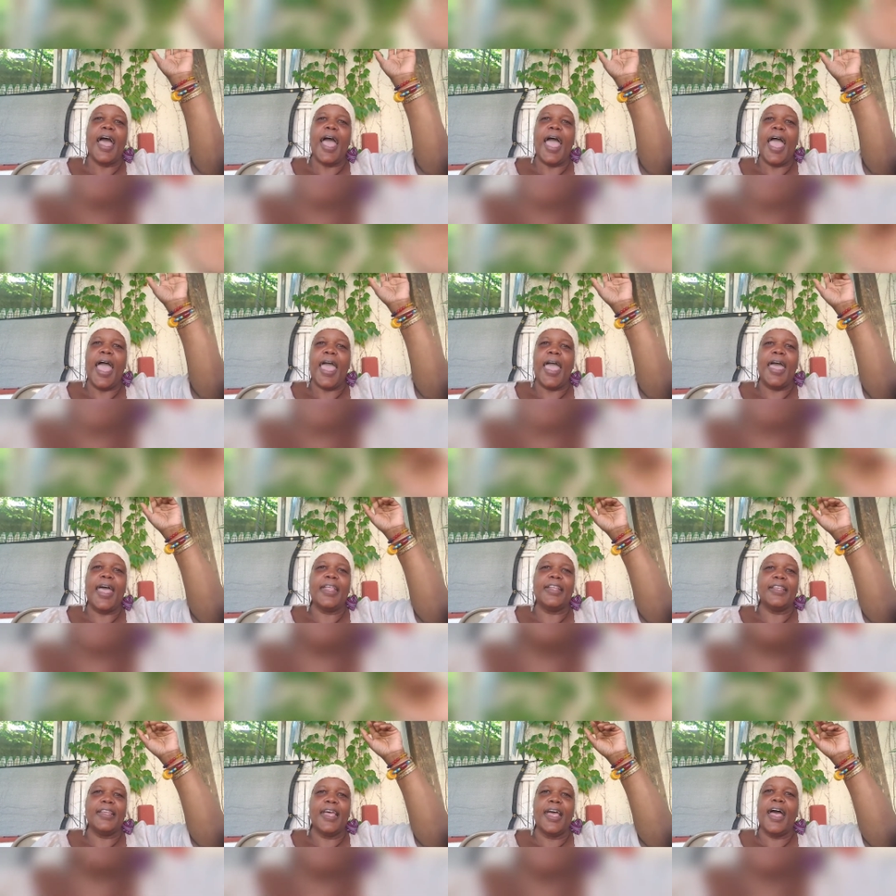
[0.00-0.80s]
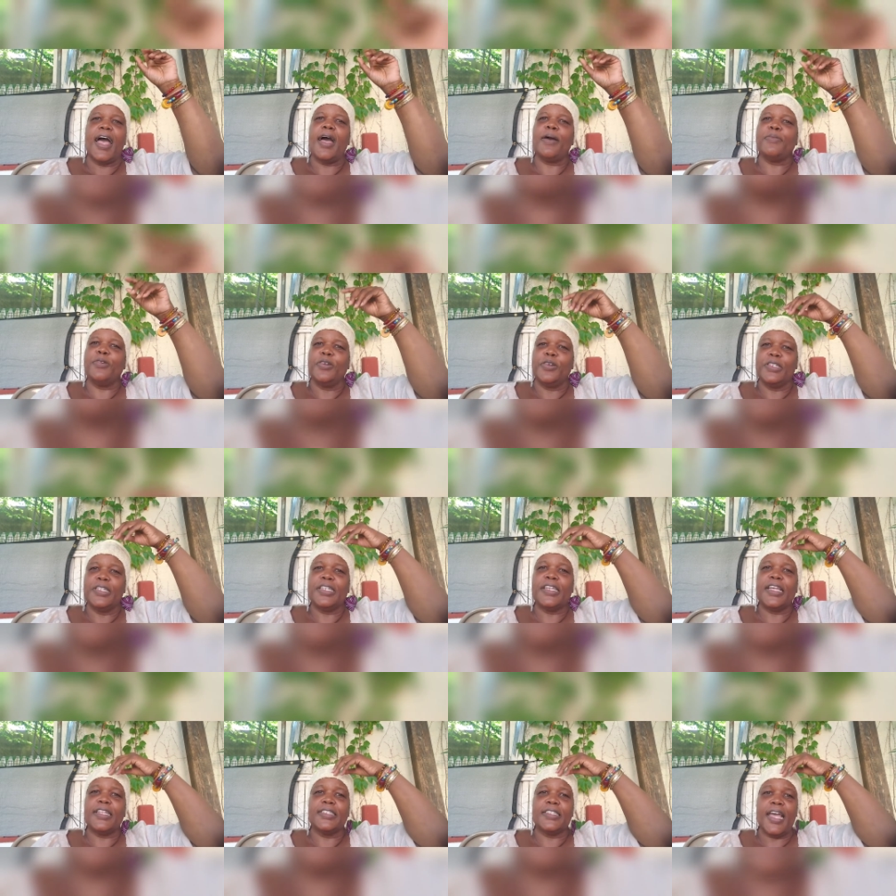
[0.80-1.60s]
and I'm going to
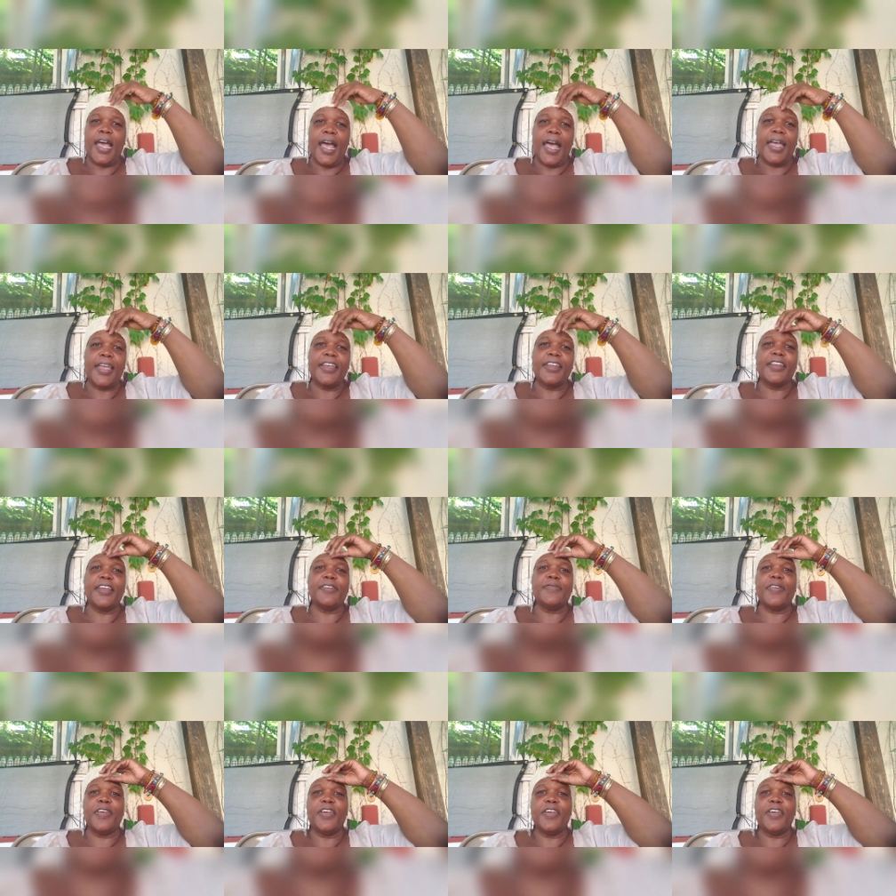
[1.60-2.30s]
get tired of